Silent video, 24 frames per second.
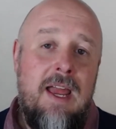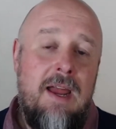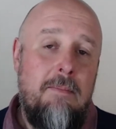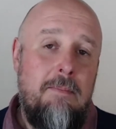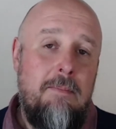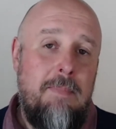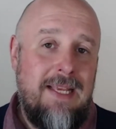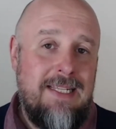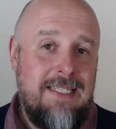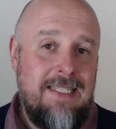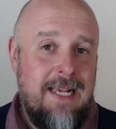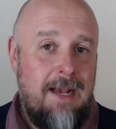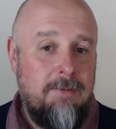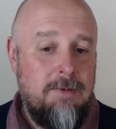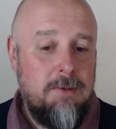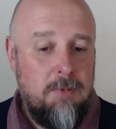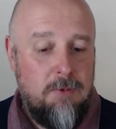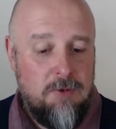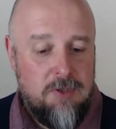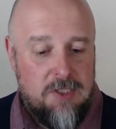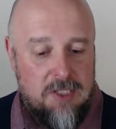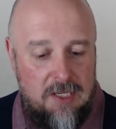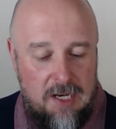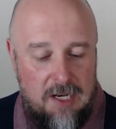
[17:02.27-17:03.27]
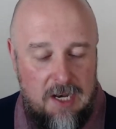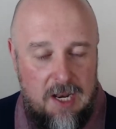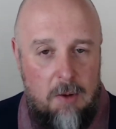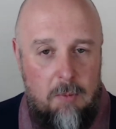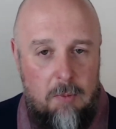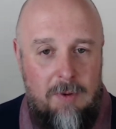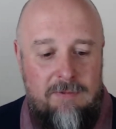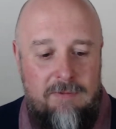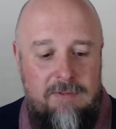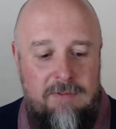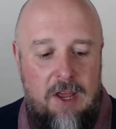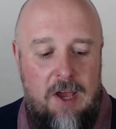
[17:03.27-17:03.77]
Be adaptable
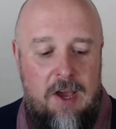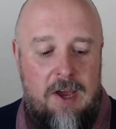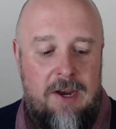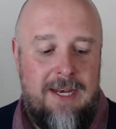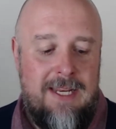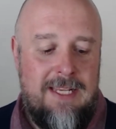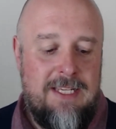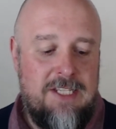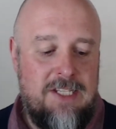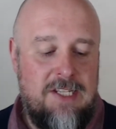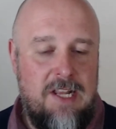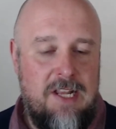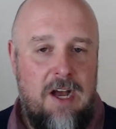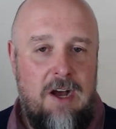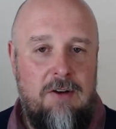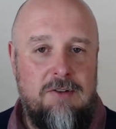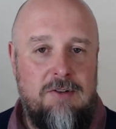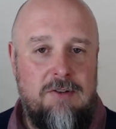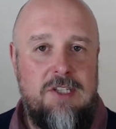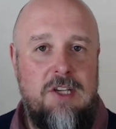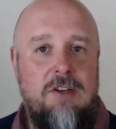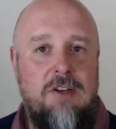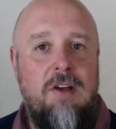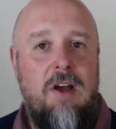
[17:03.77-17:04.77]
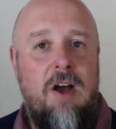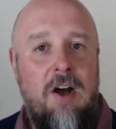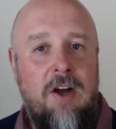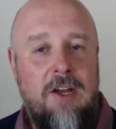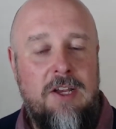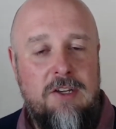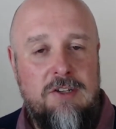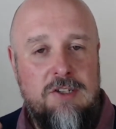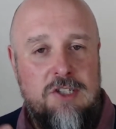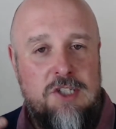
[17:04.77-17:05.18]
with learning styles. So are your